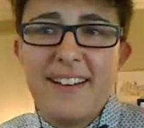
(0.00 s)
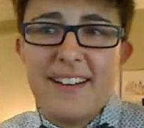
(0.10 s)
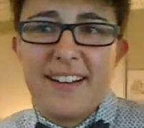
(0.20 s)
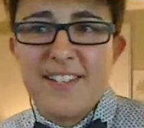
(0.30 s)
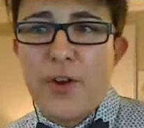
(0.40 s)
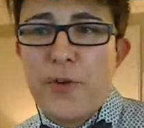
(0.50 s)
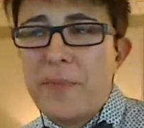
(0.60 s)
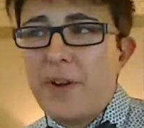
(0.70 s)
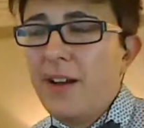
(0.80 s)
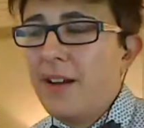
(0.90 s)
because I own
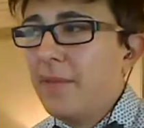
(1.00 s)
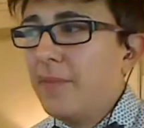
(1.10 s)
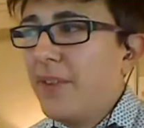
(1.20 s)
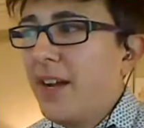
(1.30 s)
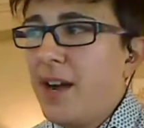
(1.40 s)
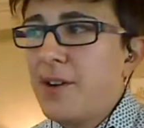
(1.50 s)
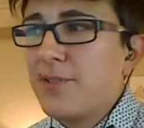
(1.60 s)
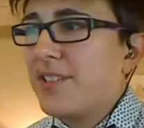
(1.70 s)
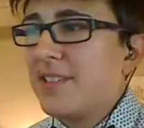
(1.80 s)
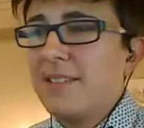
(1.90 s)
a
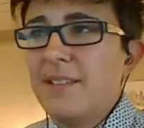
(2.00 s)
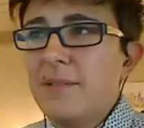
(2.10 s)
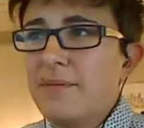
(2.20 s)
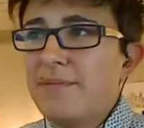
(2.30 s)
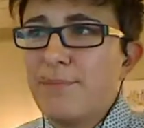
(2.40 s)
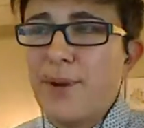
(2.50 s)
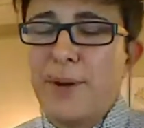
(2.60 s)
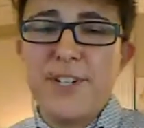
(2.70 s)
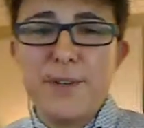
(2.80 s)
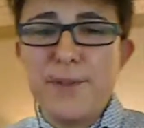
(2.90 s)
house in Brown Deer,